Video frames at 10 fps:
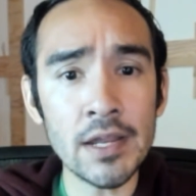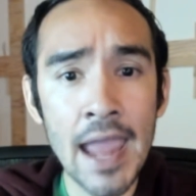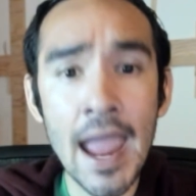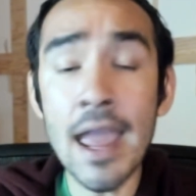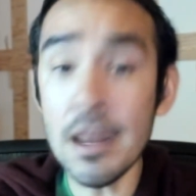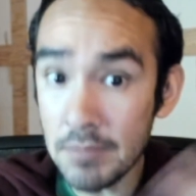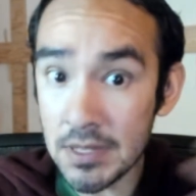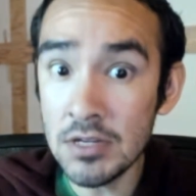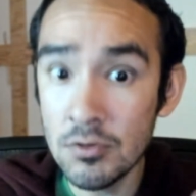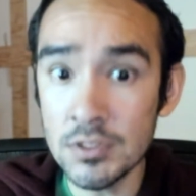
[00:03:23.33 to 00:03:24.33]
can be
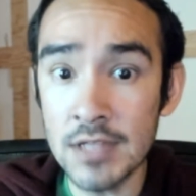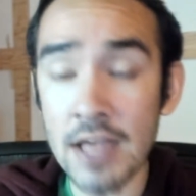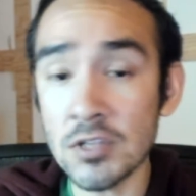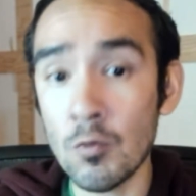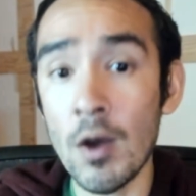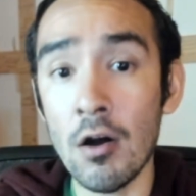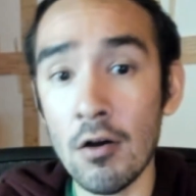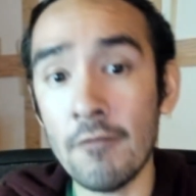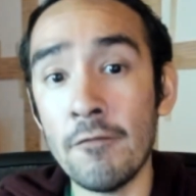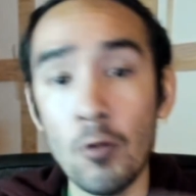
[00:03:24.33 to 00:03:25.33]
used as
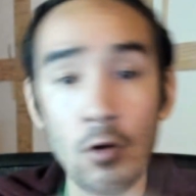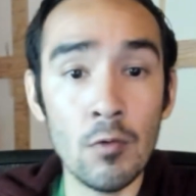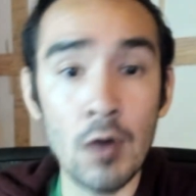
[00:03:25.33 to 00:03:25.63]
well for,